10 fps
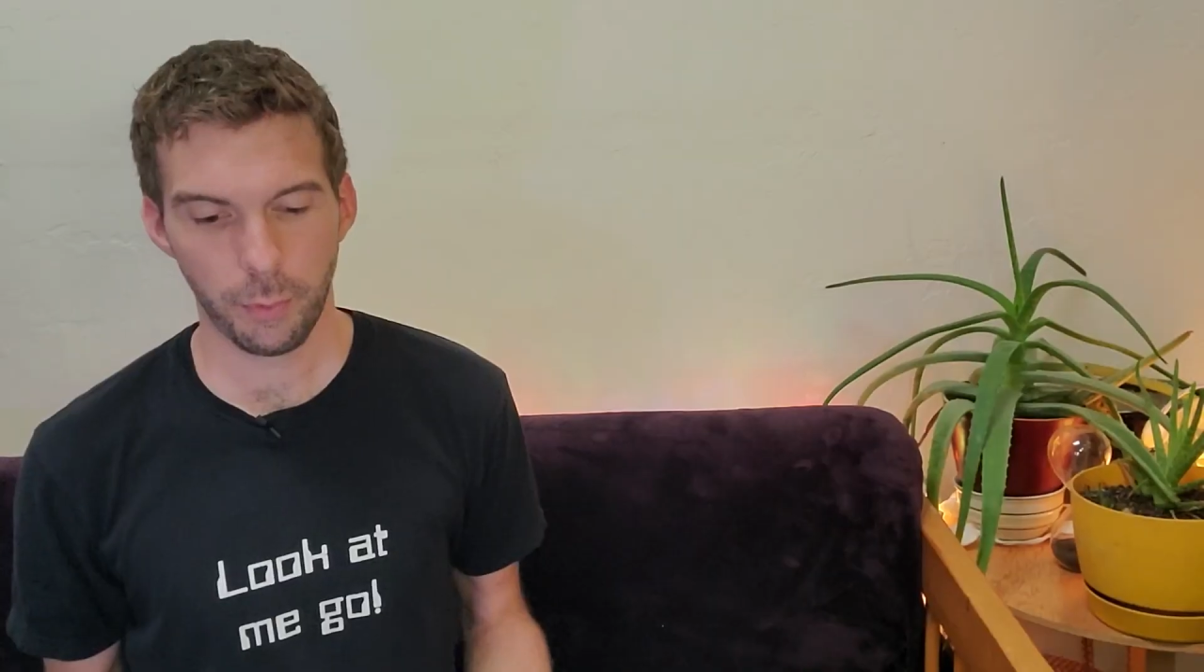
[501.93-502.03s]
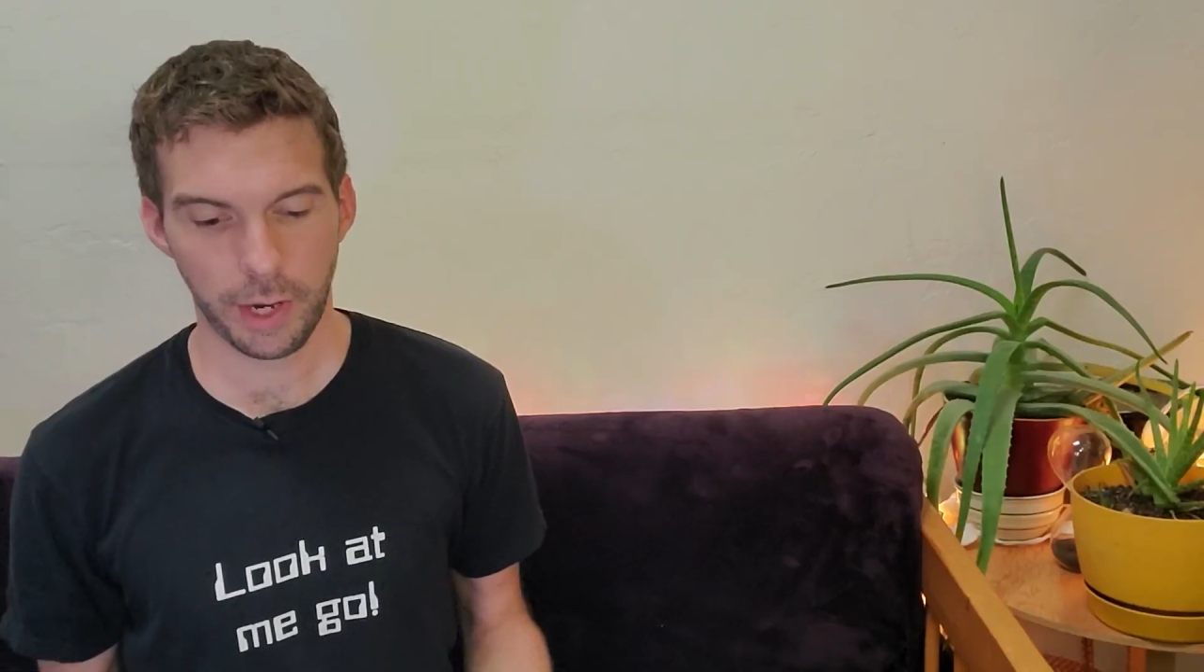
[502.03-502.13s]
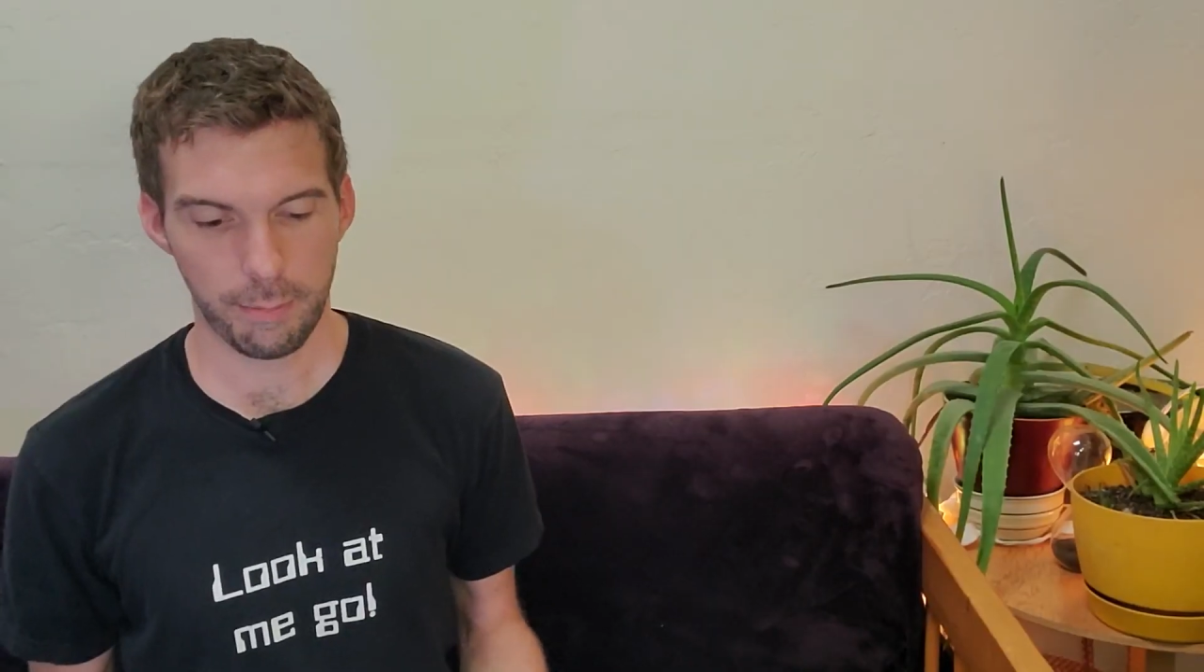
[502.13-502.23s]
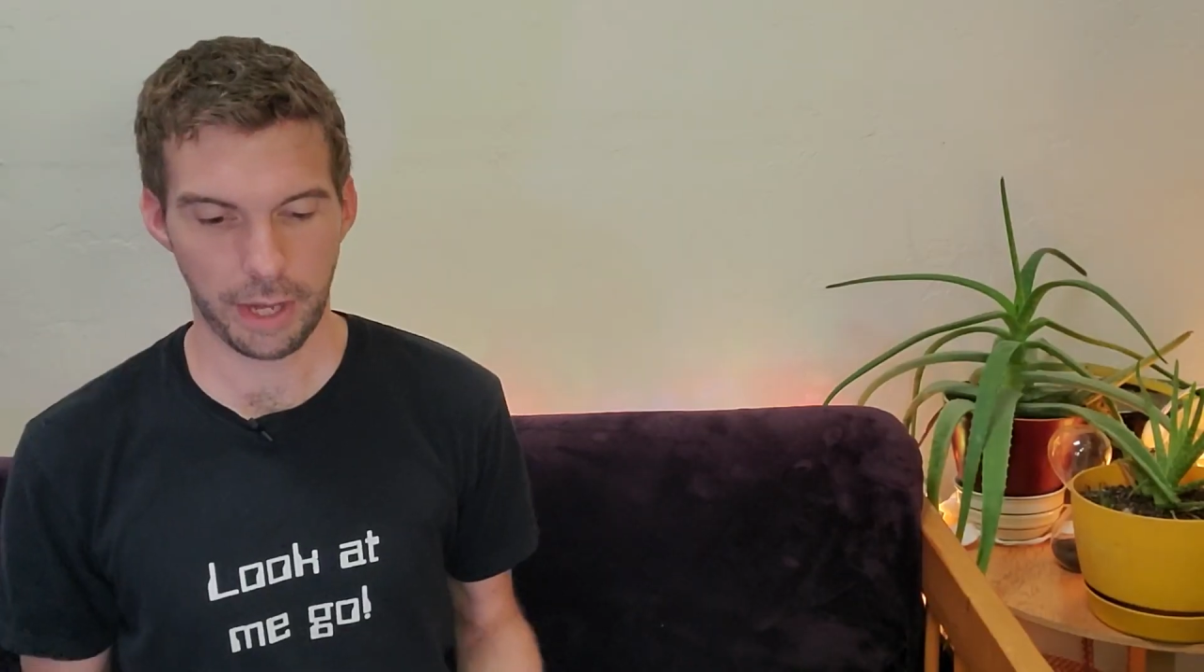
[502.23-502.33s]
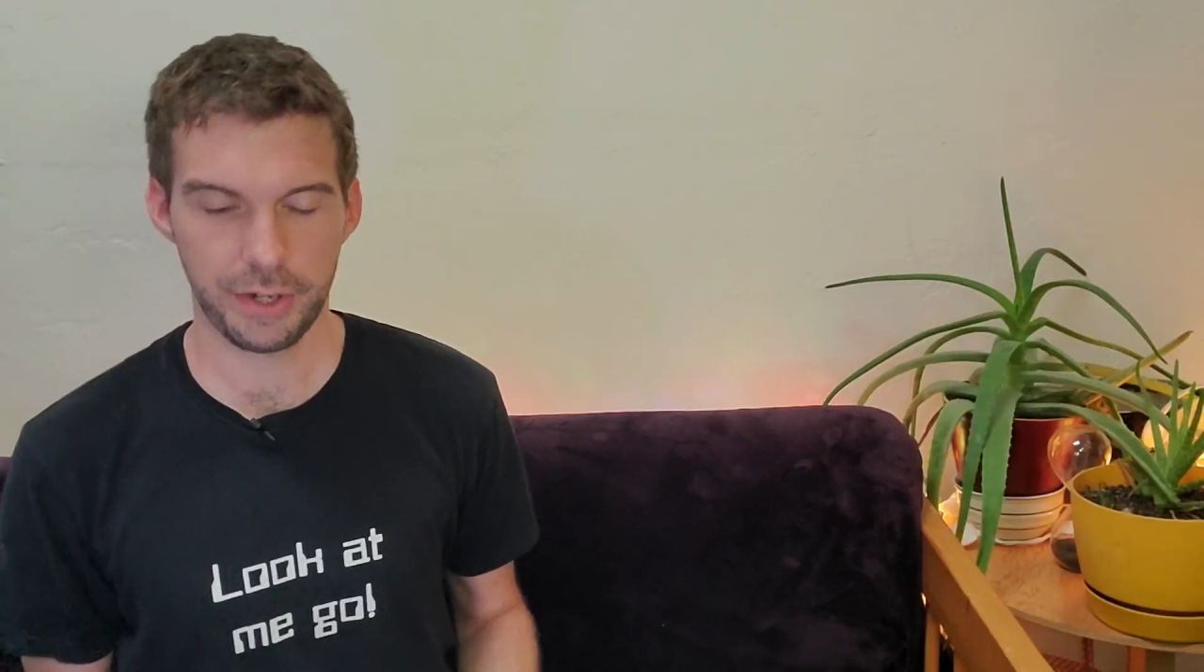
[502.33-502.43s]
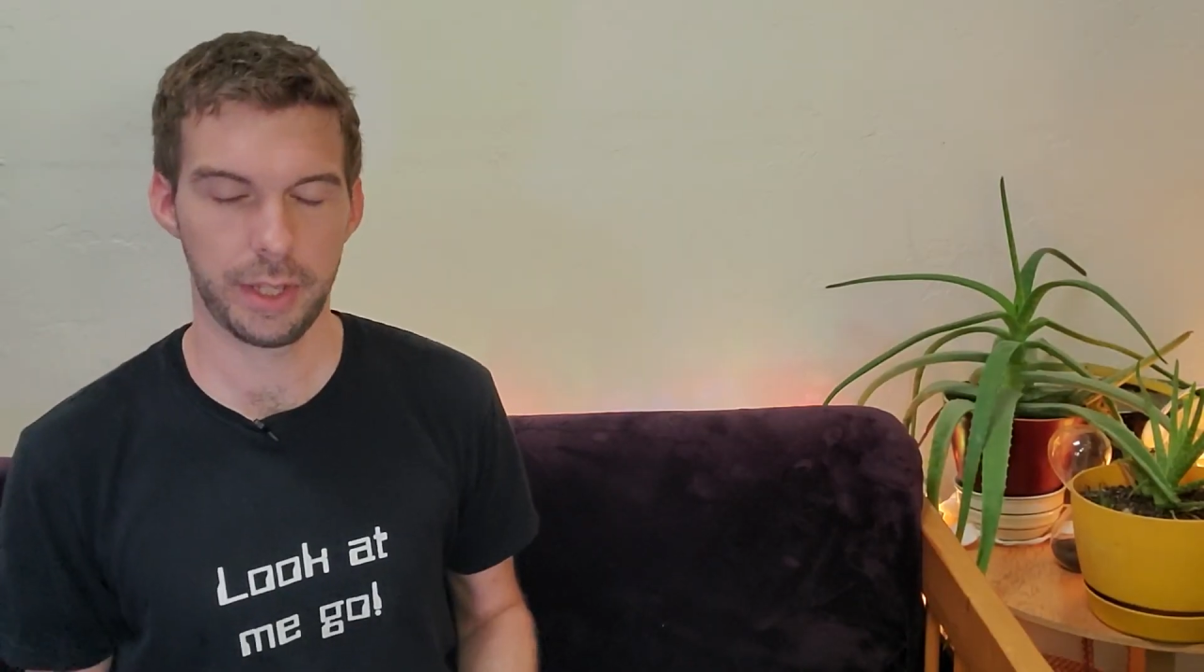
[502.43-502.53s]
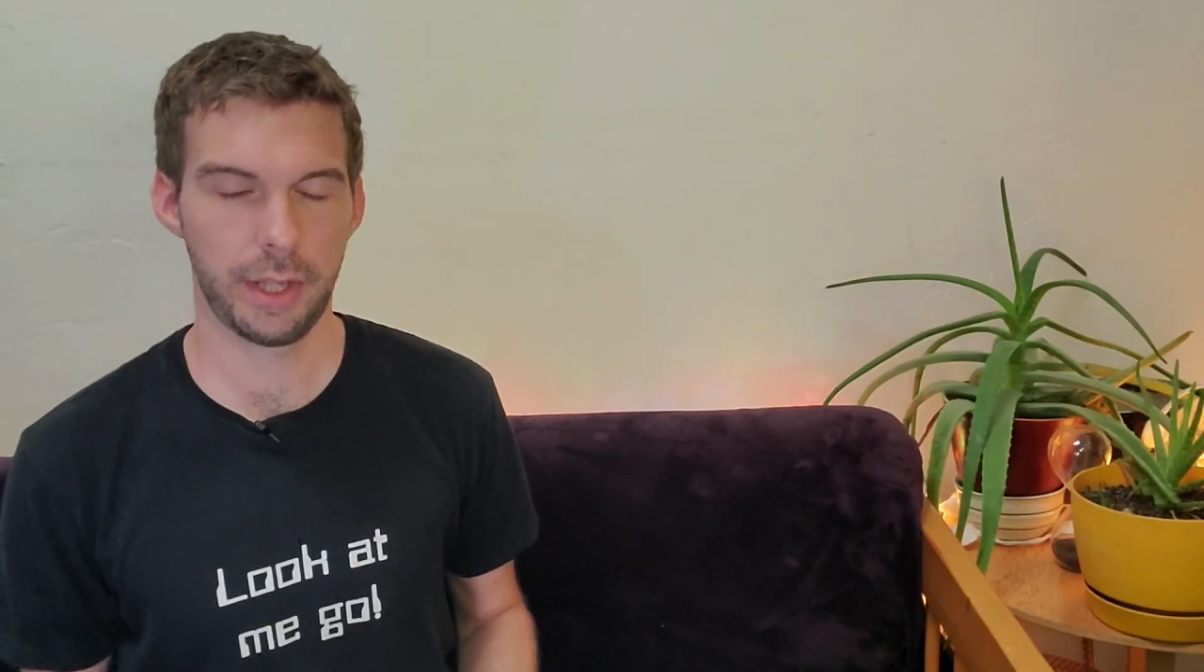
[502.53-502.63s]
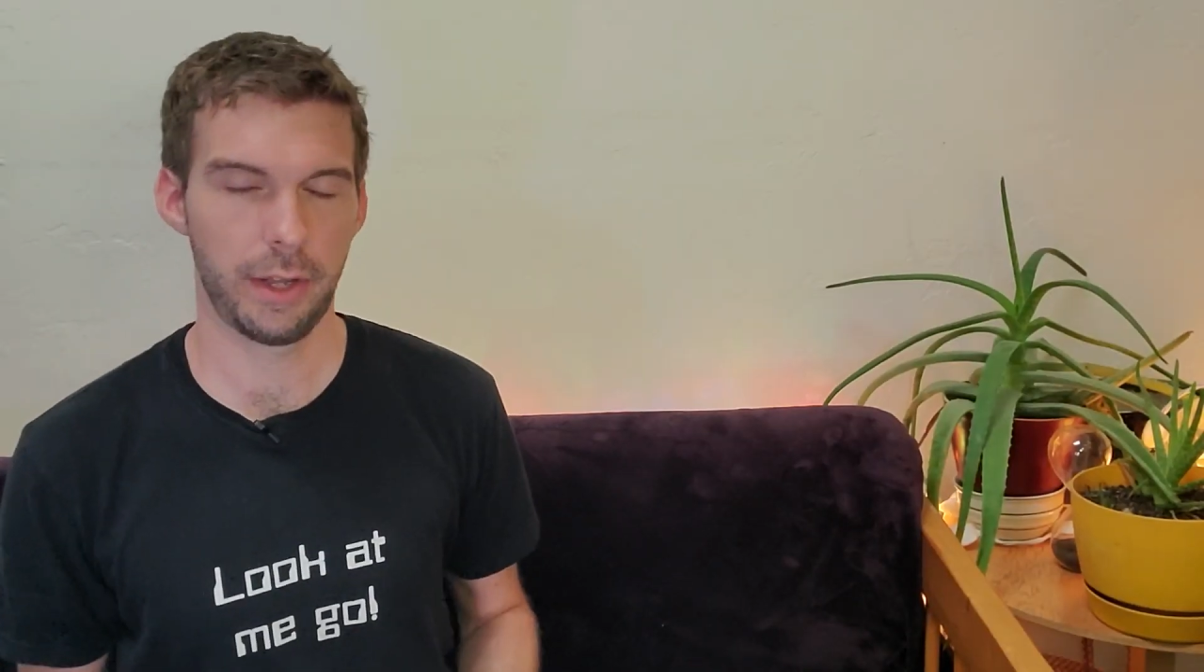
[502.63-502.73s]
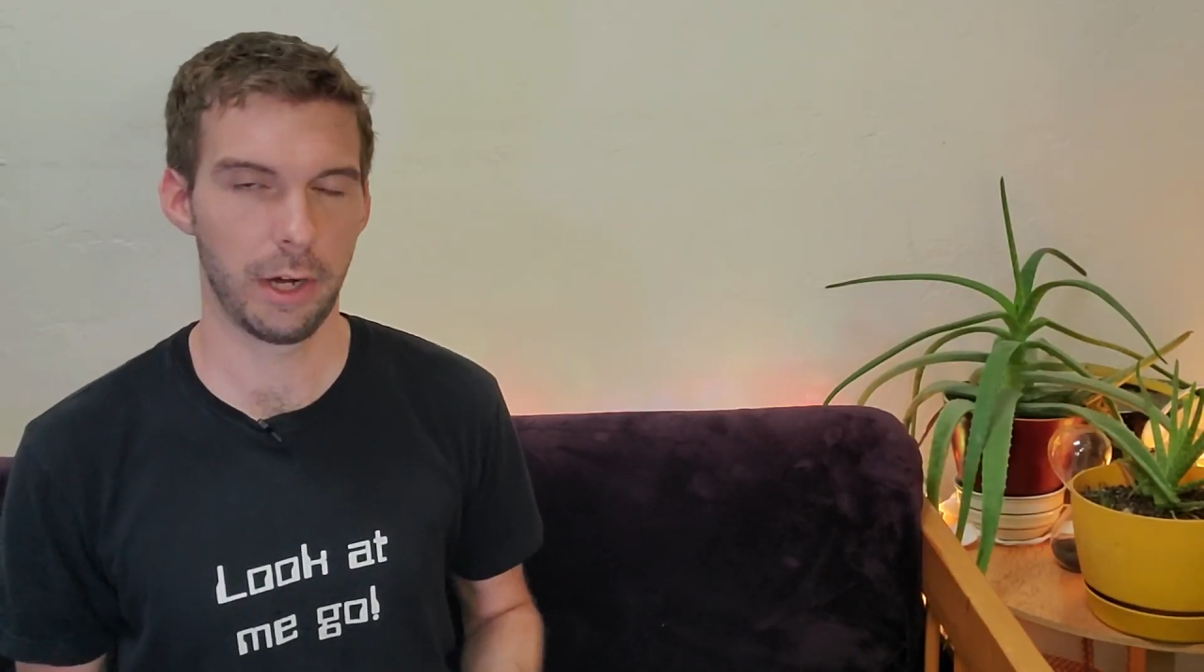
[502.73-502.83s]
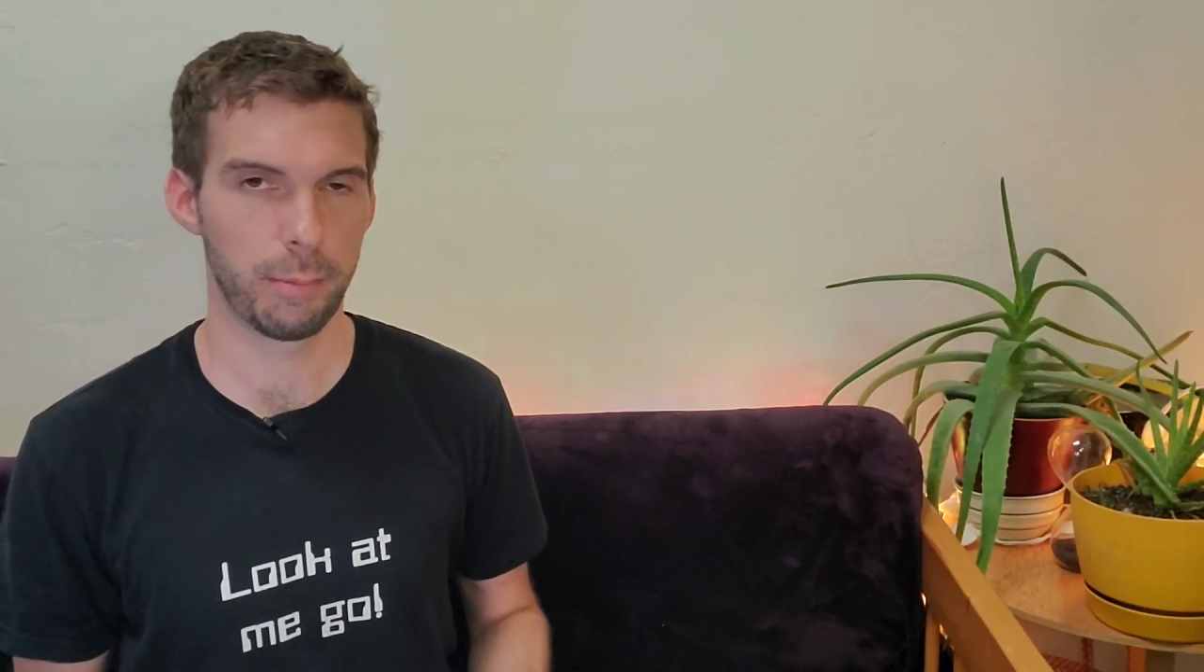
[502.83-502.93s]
when I mentioned that there are